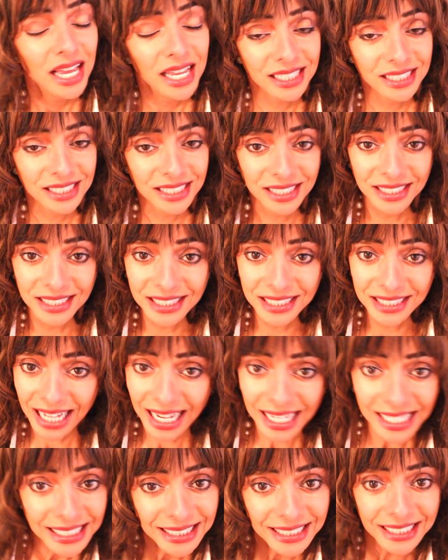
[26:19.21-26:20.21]
It's
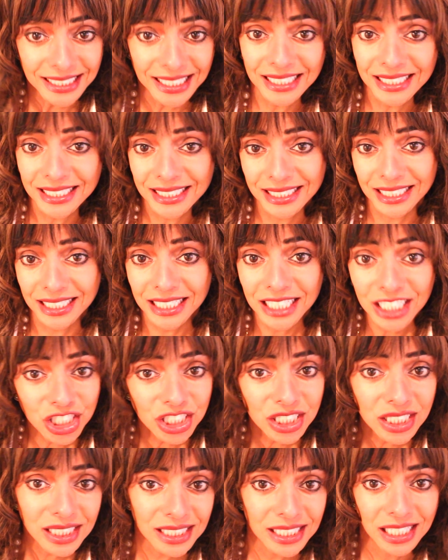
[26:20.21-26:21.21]
nice, it's
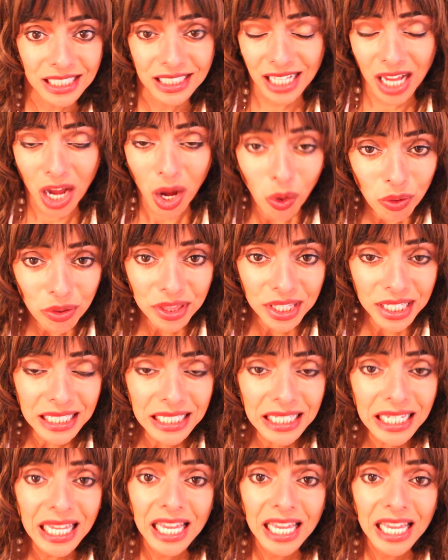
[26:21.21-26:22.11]
delicious, it's healthy.